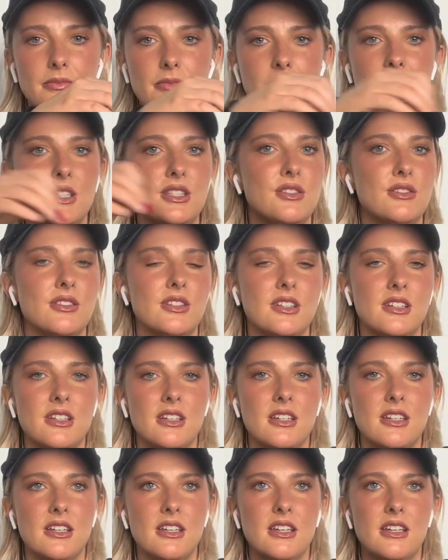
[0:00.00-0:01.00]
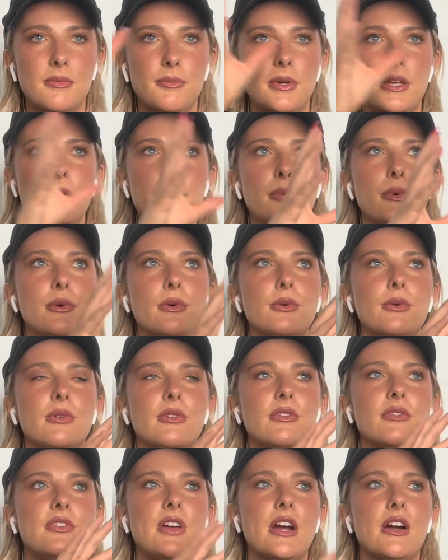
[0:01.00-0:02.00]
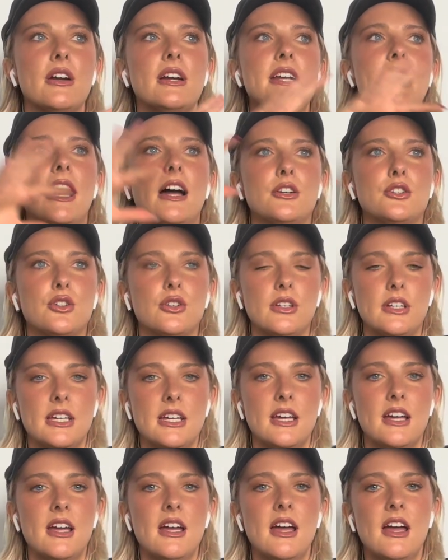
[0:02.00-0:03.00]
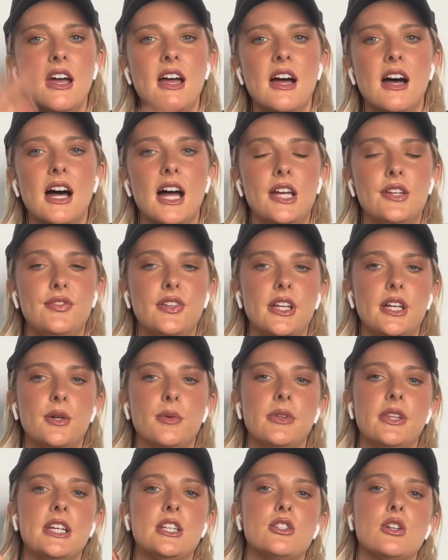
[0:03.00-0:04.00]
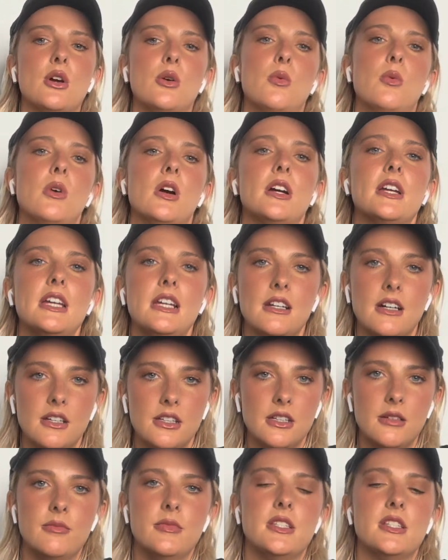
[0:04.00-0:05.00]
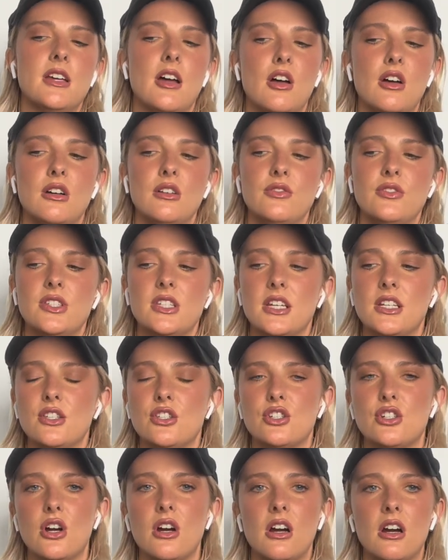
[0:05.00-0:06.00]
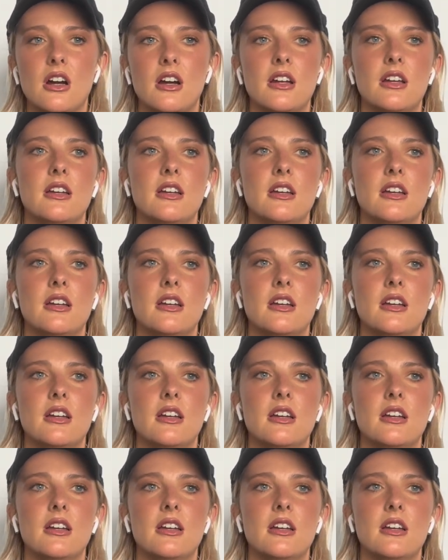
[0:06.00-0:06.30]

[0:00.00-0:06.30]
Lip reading: It's people very naturally, I feel like when they start working on themselves and start